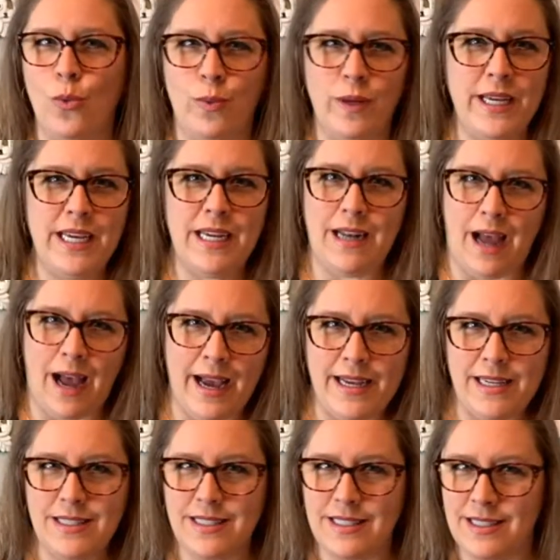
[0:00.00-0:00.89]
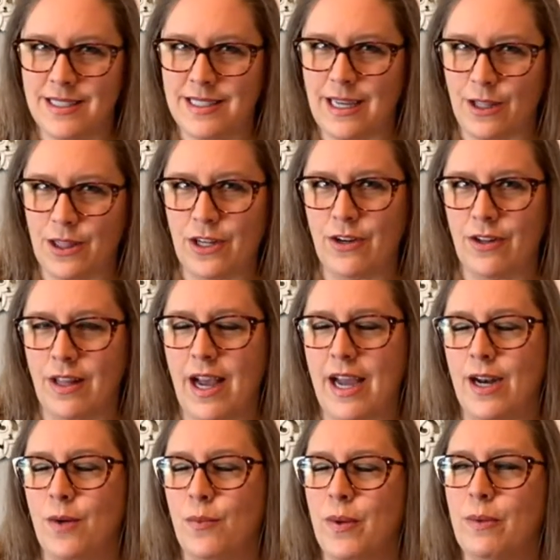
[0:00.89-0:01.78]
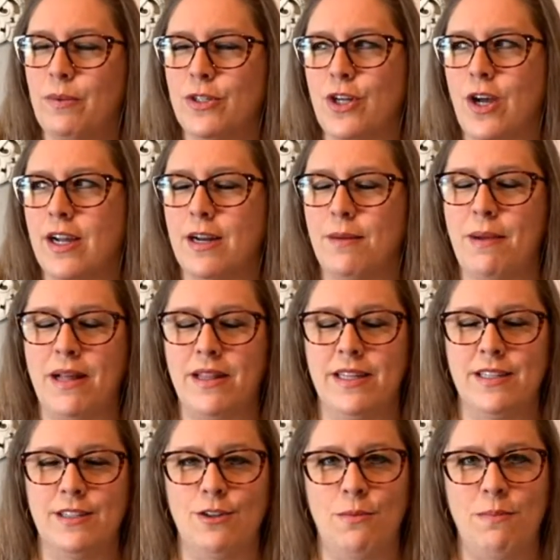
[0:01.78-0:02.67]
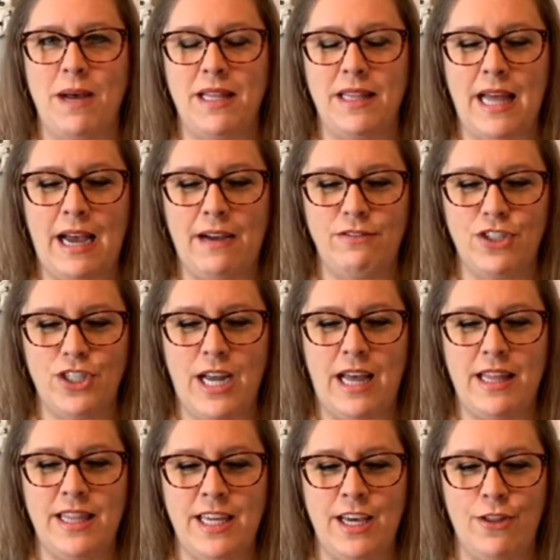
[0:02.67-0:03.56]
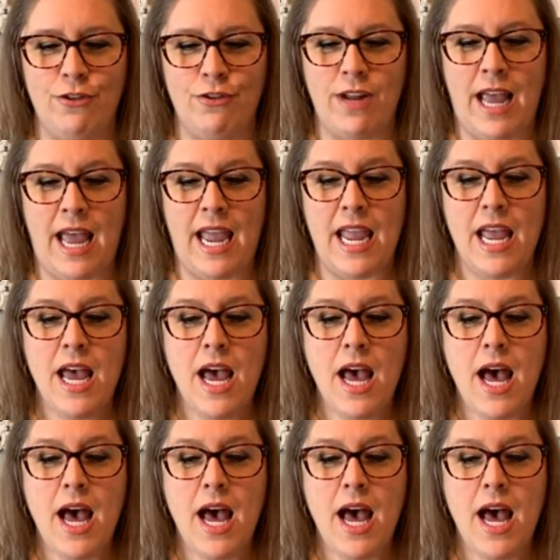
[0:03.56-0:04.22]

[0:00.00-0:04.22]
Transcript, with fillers: We get ice in South Carolina. We were talking about this on my live chat the other day.